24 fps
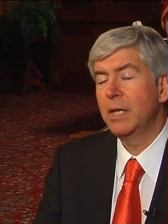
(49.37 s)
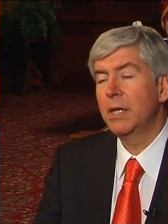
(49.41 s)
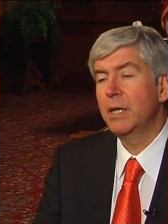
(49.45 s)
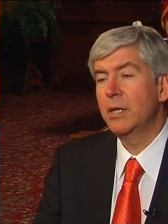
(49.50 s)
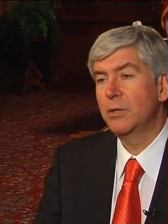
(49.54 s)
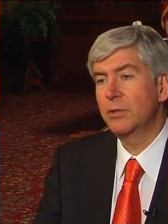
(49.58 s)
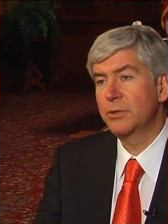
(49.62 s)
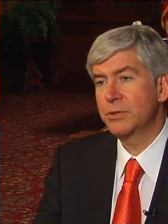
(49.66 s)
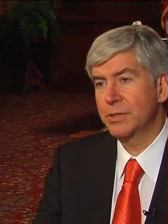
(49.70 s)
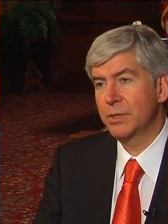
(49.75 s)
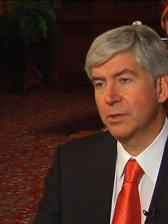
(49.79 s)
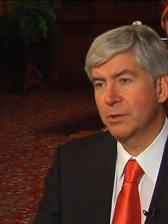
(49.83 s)

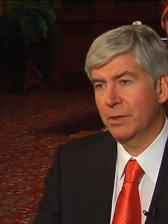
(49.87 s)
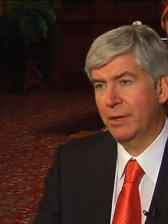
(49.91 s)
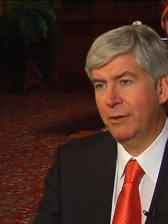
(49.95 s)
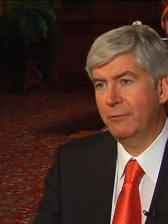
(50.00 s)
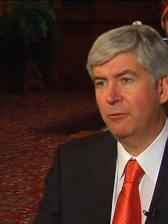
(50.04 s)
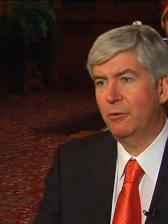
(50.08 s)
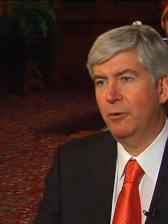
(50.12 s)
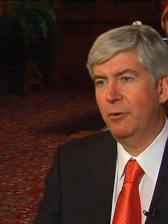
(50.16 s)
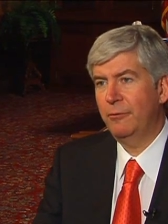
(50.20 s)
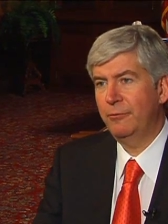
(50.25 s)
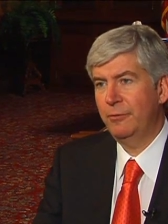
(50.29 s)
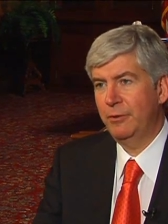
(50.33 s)
here's the
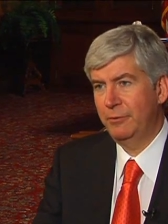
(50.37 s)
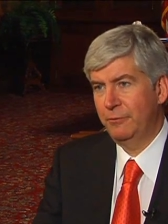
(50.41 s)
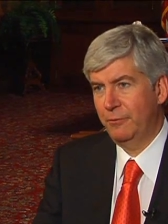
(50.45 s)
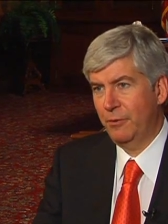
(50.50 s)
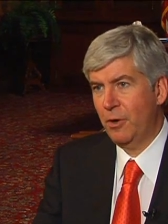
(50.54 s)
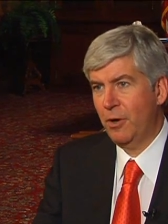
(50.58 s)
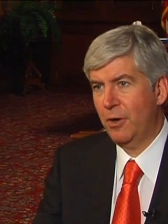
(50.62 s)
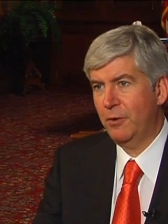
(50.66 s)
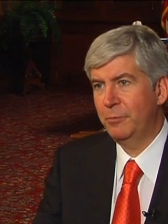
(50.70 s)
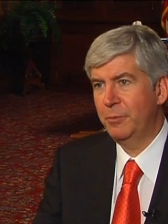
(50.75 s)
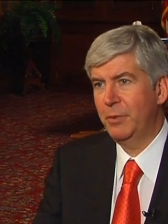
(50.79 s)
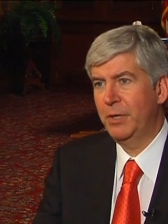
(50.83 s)
level of
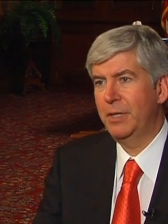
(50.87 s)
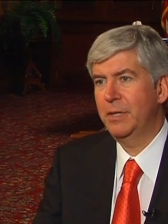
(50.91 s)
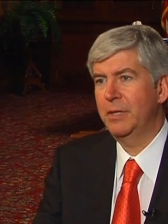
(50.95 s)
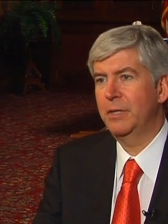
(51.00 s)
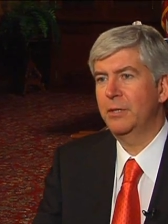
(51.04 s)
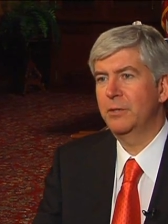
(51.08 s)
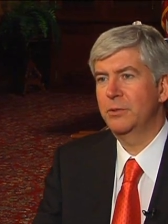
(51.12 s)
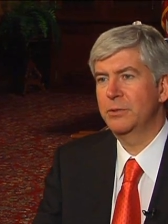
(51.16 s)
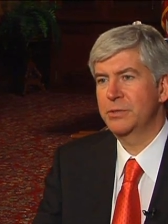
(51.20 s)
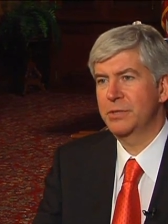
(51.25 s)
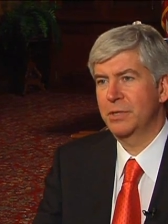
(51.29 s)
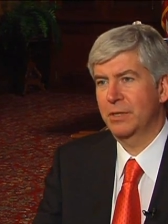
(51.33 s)
involvement,
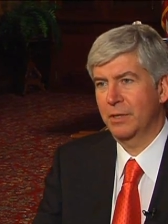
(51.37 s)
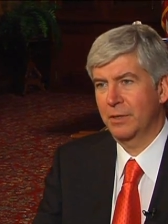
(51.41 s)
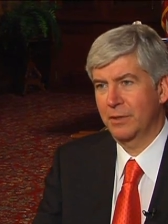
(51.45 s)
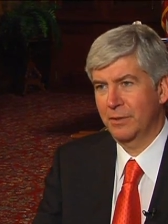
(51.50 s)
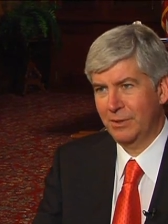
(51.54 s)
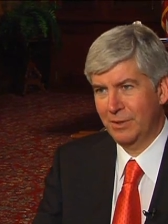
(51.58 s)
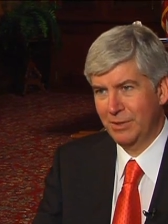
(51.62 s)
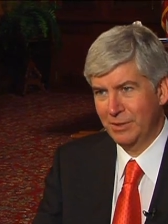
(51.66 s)
here's the